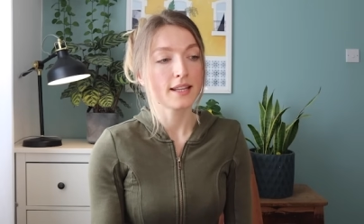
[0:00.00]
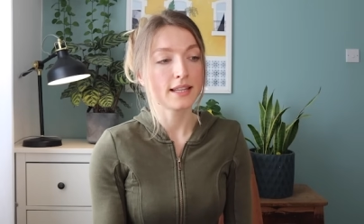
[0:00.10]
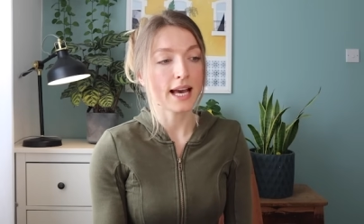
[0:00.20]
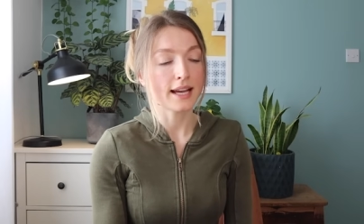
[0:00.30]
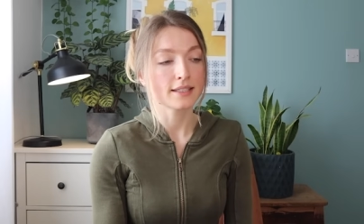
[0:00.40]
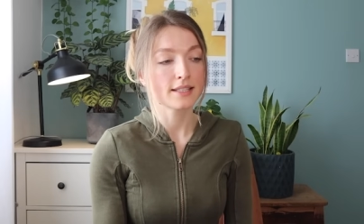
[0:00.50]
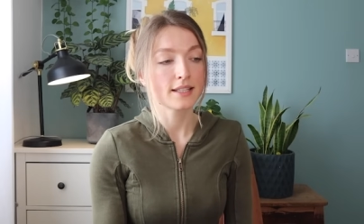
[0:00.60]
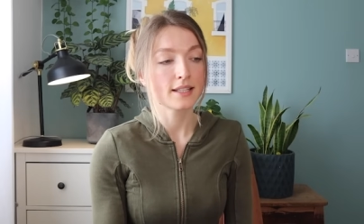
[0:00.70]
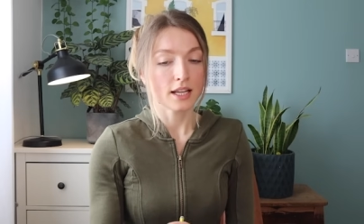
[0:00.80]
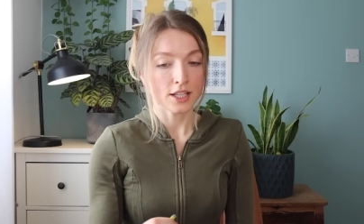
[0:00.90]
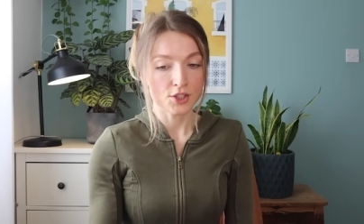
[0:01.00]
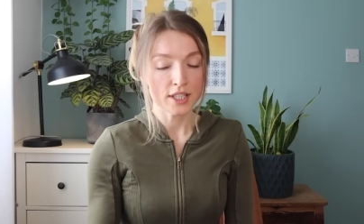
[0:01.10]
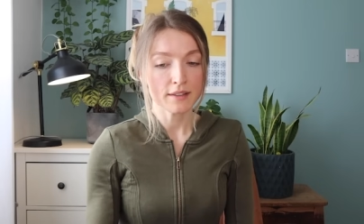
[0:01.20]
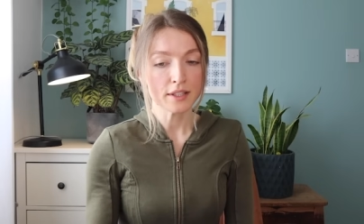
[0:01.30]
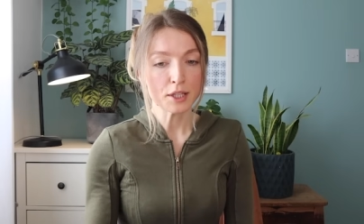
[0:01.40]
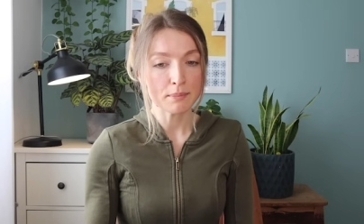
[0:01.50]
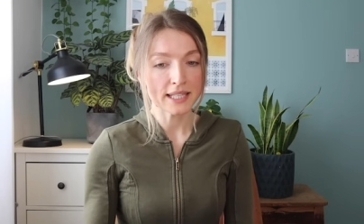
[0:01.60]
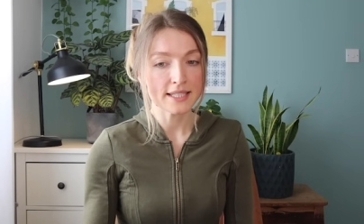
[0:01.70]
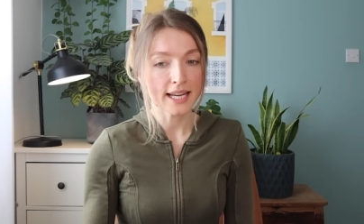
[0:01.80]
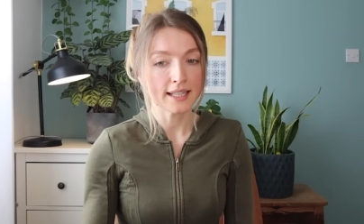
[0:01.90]
that achieving and
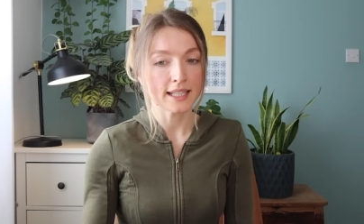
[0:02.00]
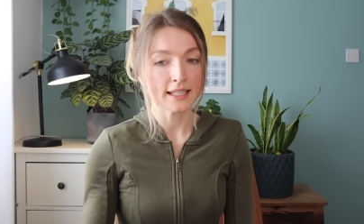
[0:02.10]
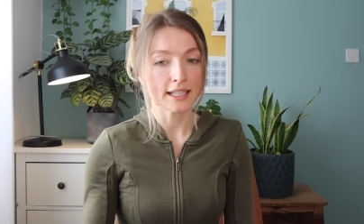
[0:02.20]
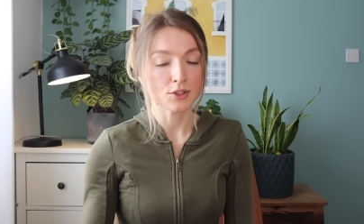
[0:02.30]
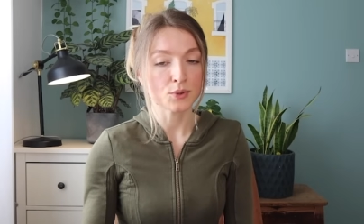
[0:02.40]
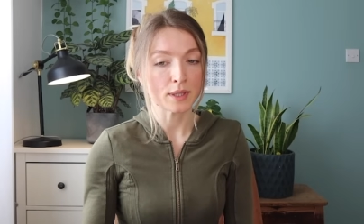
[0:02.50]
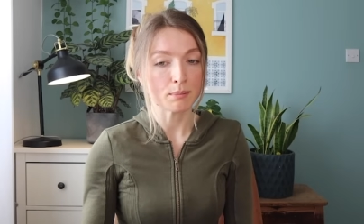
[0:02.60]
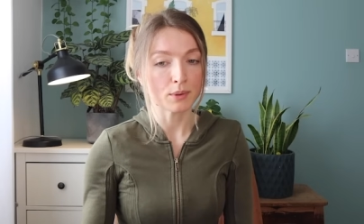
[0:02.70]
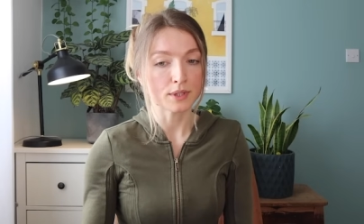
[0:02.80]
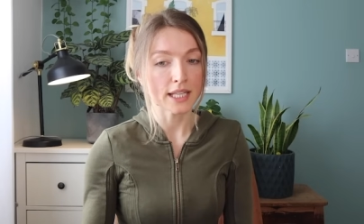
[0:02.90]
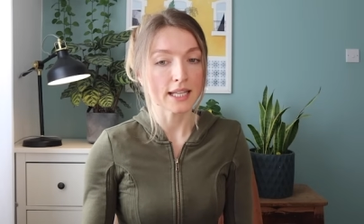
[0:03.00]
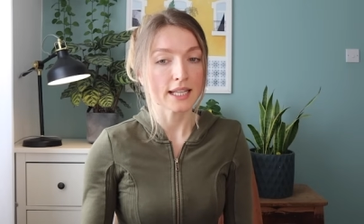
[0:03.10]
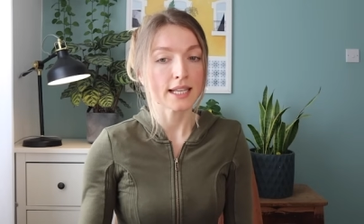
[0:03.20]
maintaining that dream body